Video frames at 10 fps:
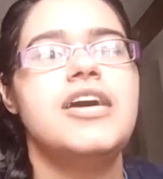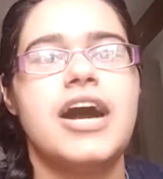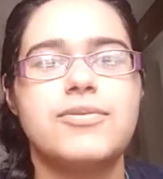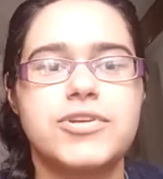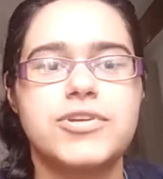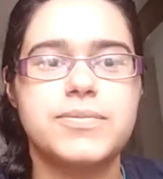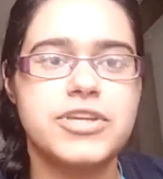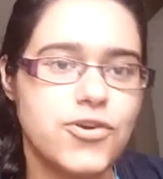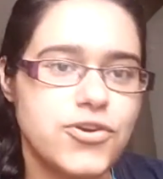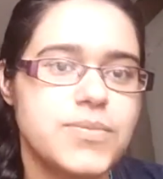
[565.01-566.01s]
I want to be
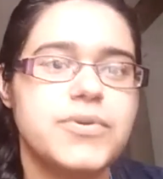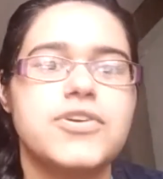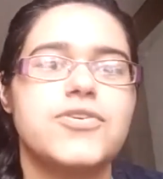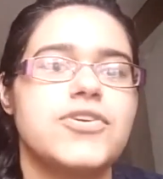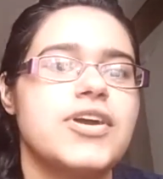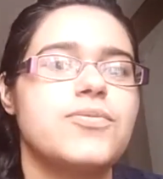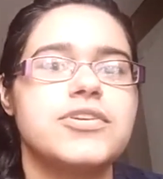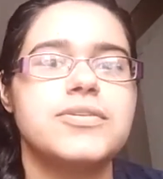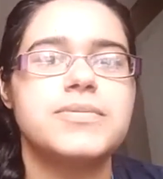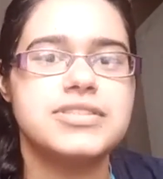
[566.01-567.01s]
an entrepreneur. I
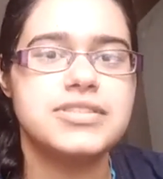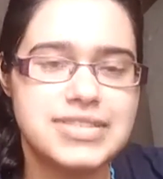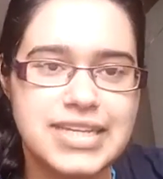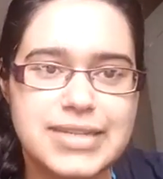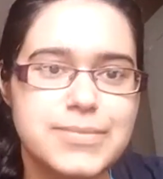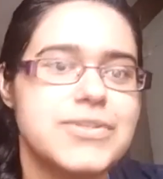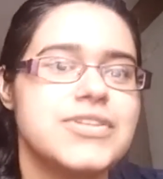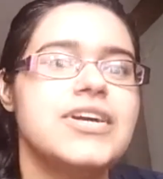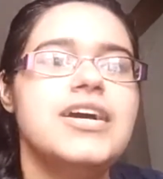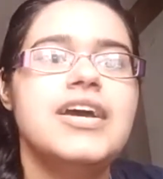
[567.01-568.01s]
want to be sustainable.